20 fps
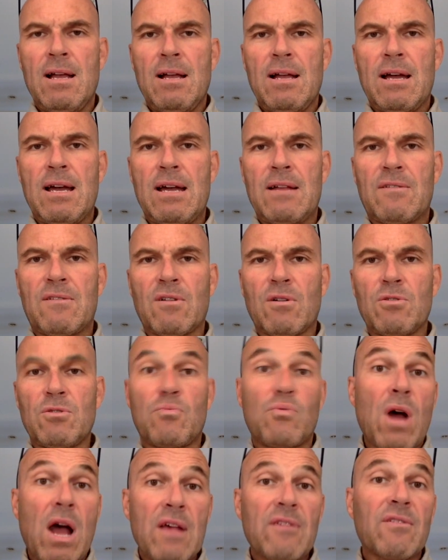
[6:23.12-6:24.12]
And so the
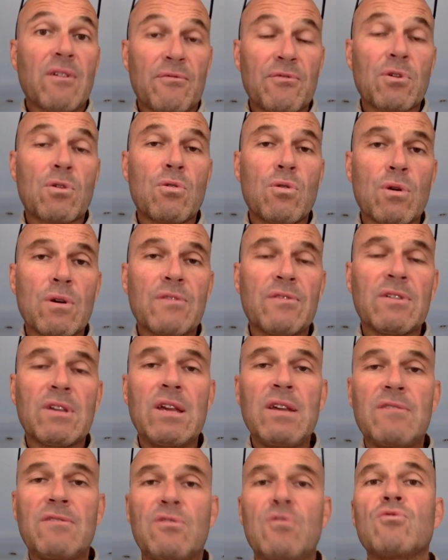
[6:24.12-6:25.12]
price of the course
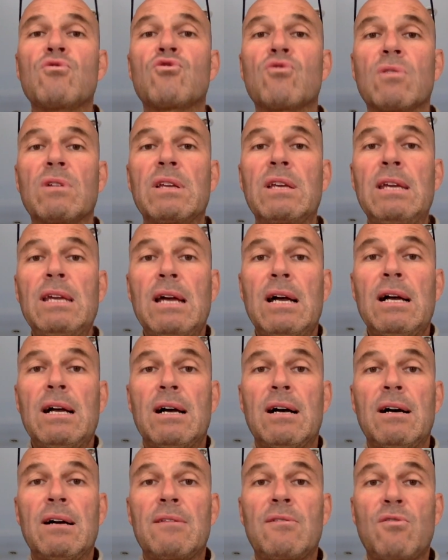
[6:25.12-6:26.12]
is usually
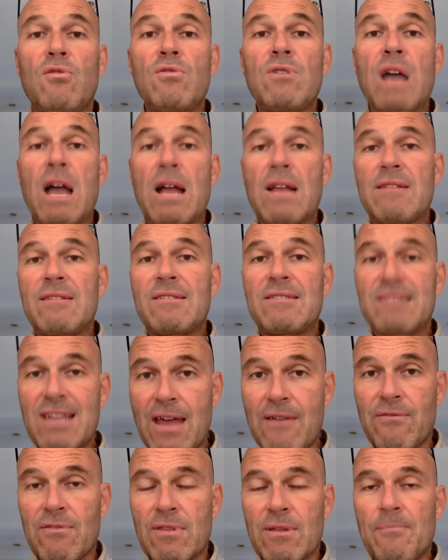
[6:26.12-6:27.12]

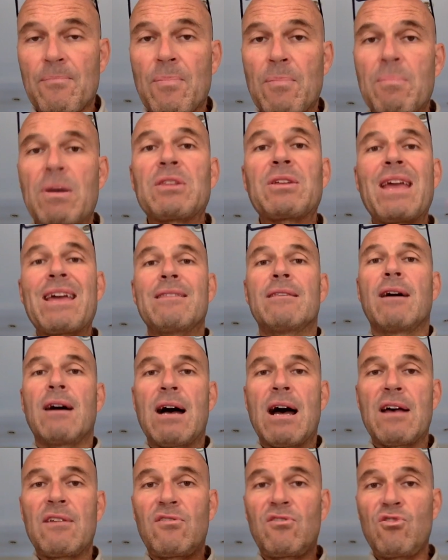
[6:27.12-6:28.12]
$297. But again,
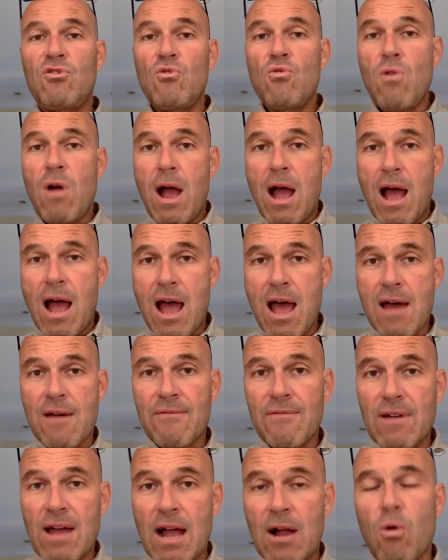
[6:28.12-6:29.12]
as you
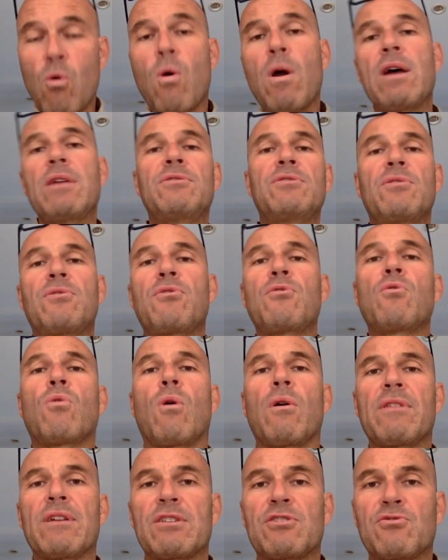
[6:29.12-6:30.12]
have acquired the 2
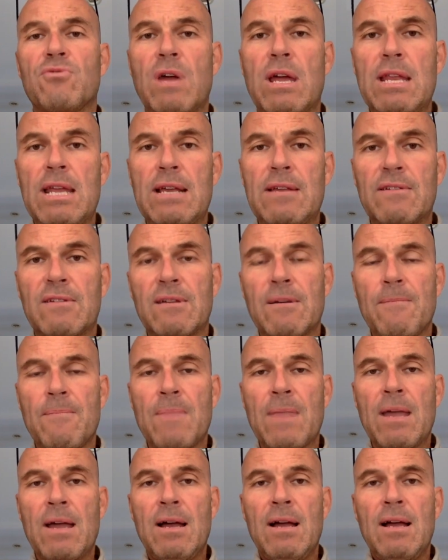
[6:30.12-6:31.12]
other trainings,
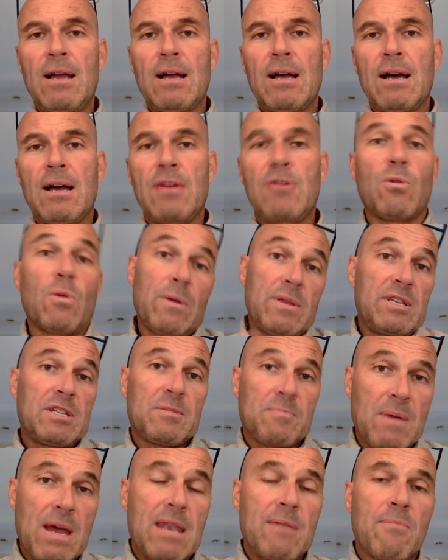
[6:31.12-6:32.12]
you already
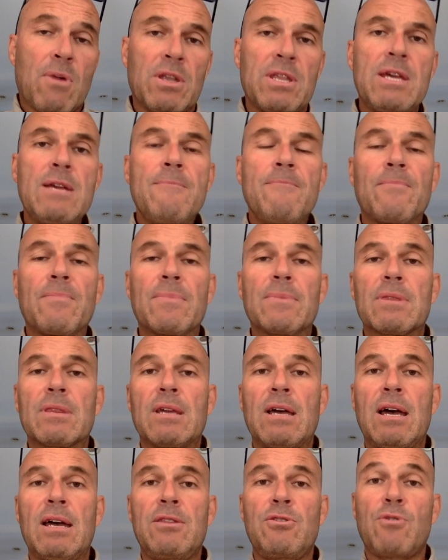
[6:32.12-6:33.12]
spend money
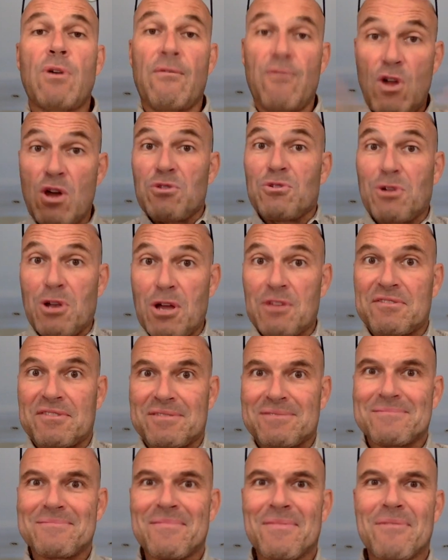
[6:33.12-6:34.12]
and you have learned a lot
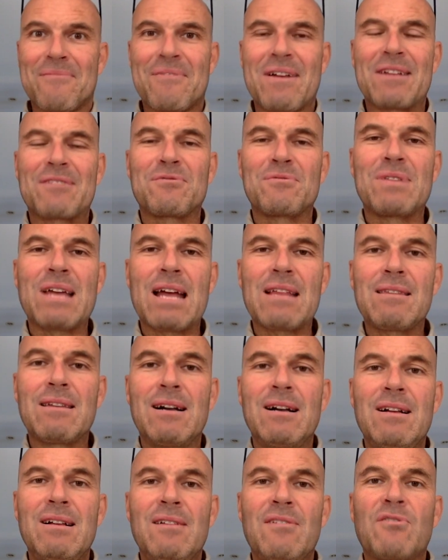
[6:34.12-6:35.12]
thanks to that.
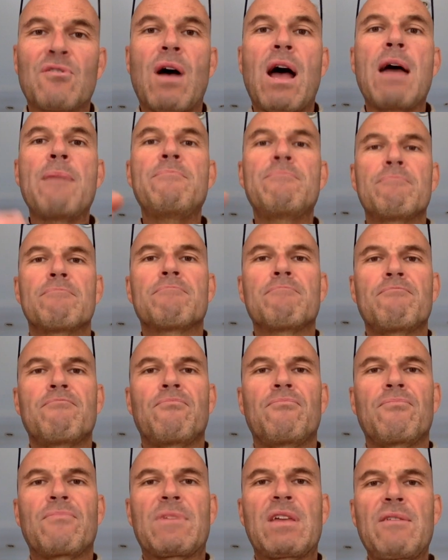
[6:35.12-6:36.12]
So I'm
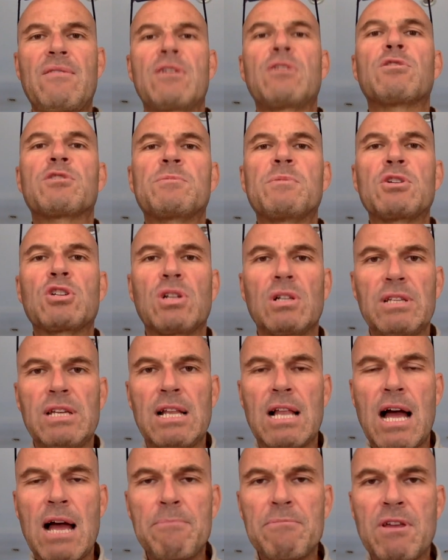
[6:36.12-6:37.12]
giving you a special
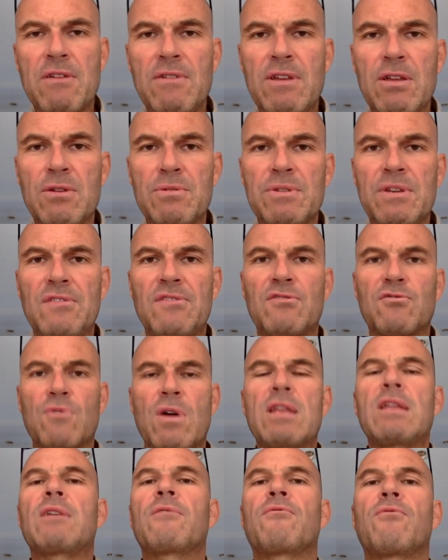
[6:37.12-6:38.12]
deal. I'm giving you this
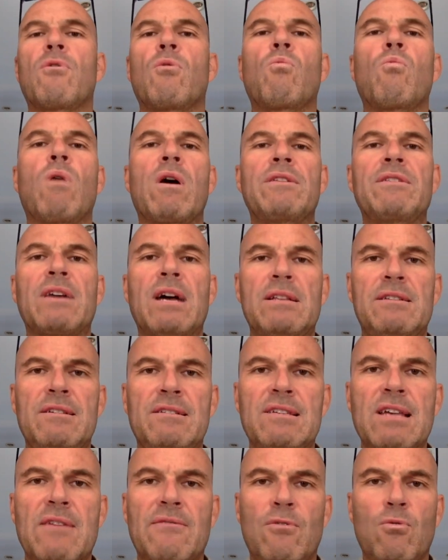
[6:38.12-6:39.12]
training for
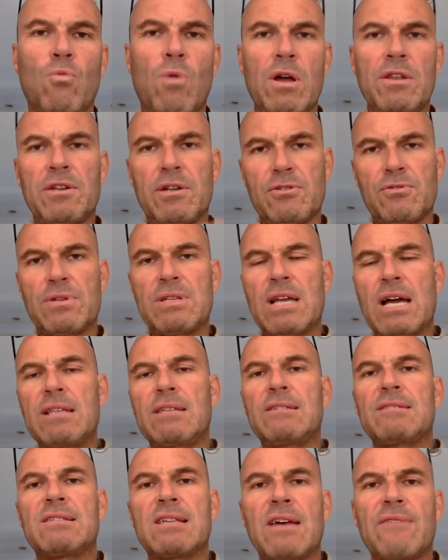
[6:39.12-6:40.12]

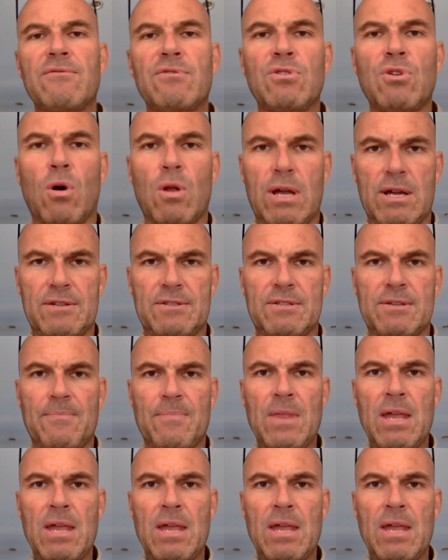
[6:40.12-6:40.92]
$197.